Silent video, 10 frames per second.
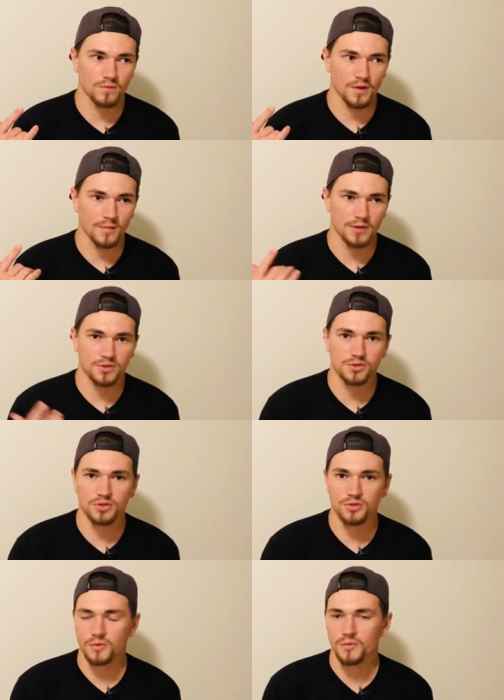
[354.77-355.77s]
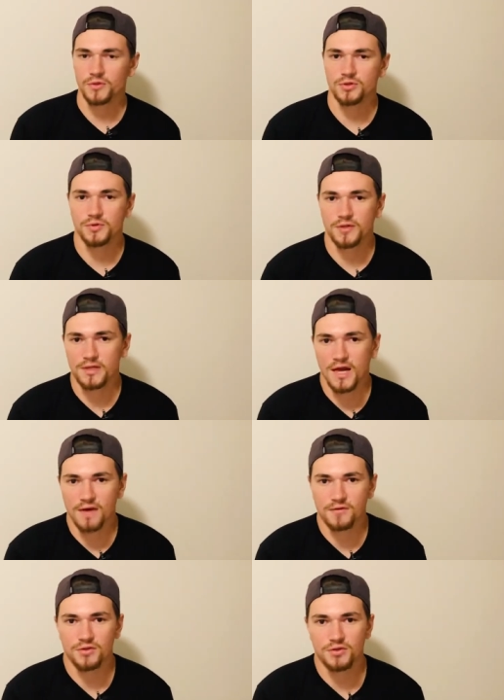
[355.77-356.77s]
I'm not too sure what we're doing in the
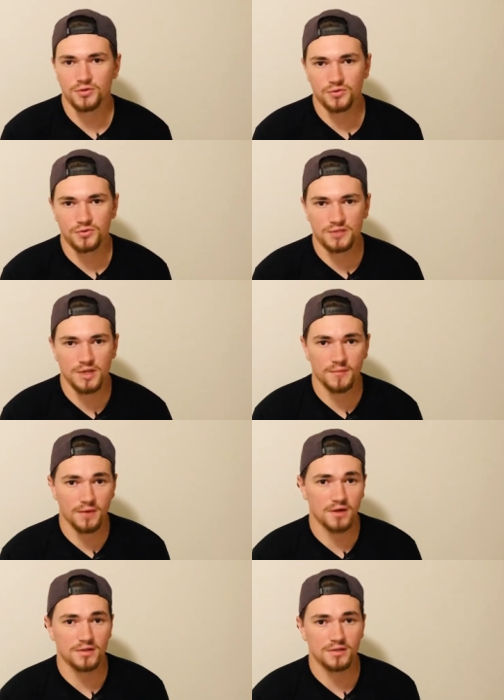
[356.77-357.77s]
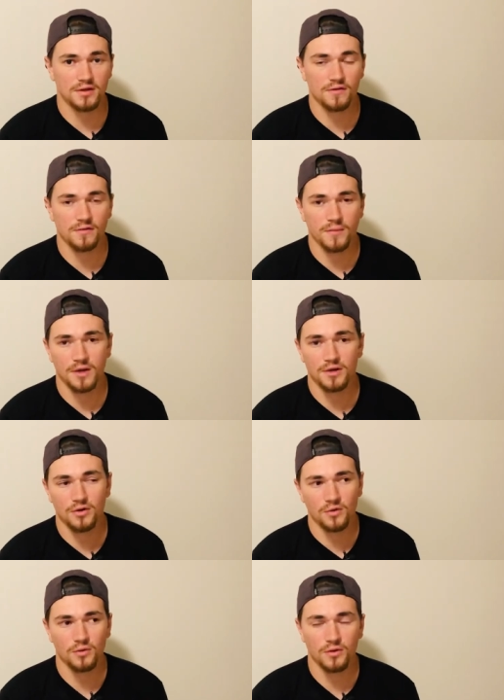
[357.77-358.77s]
afternoon, same kind of stuff. But I
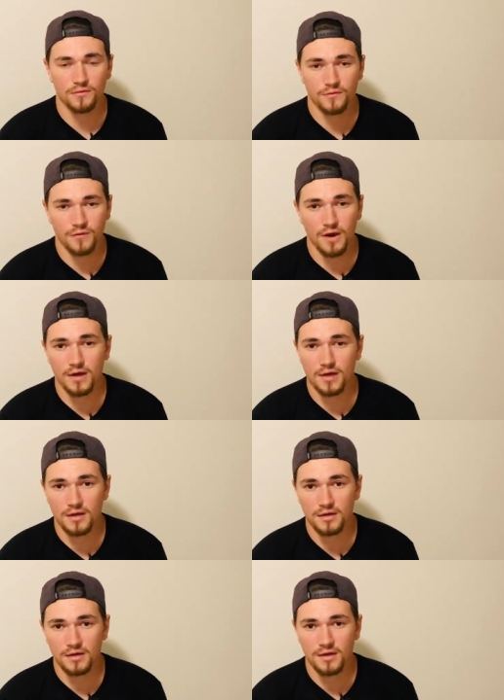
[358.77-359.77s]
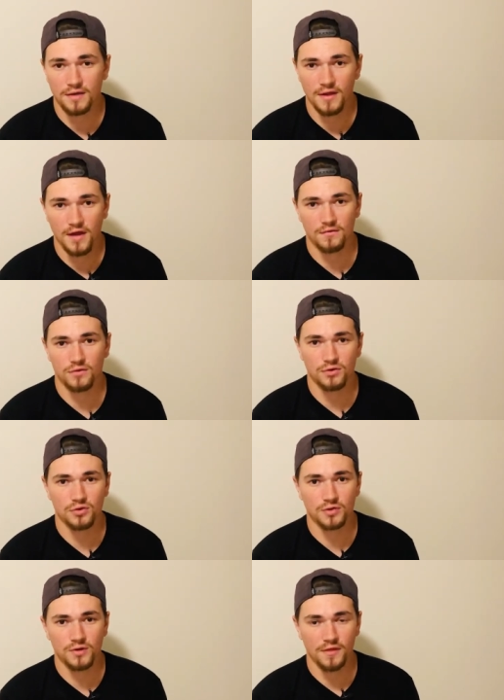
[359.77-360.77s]
know on Friday in the
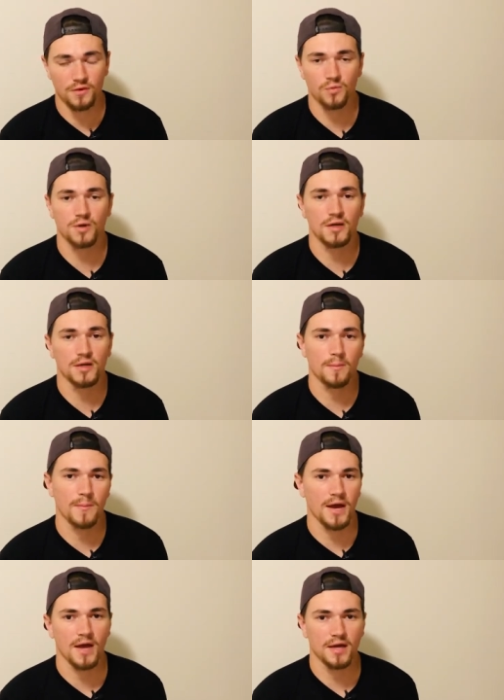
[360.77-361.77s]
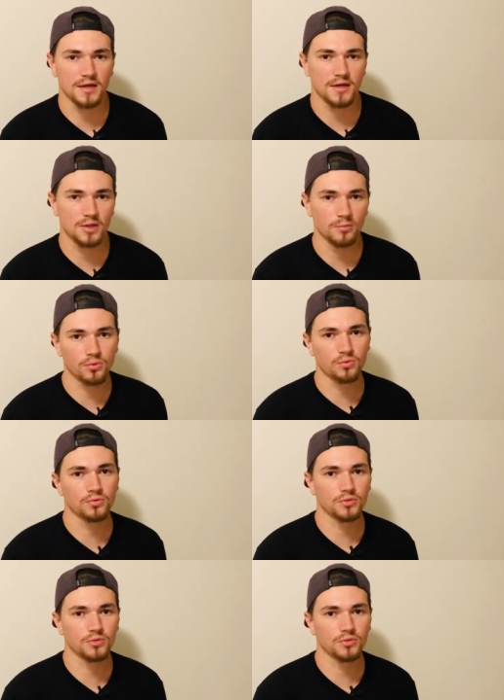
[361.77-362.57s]
afternoon, I think we're getting back in the pool